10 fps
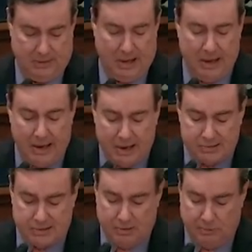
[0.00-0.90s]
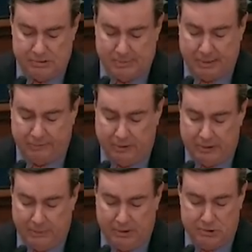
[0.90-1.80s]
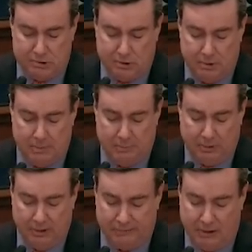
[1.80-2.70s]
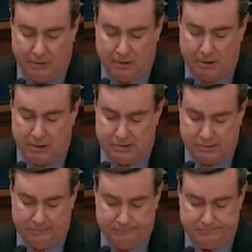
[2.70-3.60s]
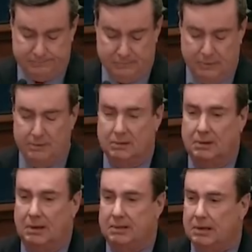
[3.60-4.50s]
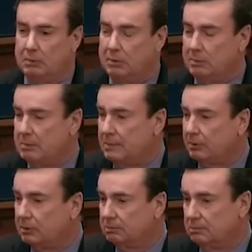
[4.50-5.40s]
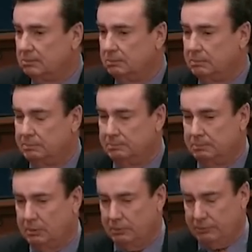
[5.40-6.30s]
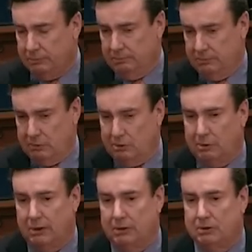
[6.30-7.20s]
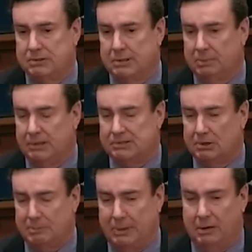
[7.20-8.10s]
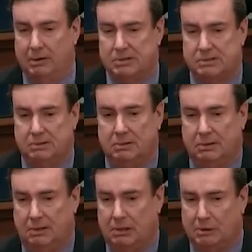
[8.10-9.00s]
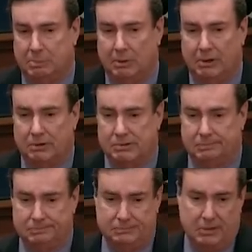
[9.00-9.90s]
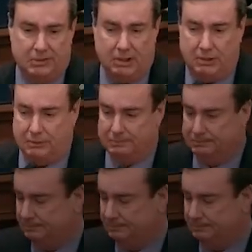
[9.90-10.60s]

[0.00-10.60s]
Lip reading: ask respectfully that we adjourn in memory of Kiera Larsen, and that we remember both her and her siblings and her parents in our prayers. Thank you.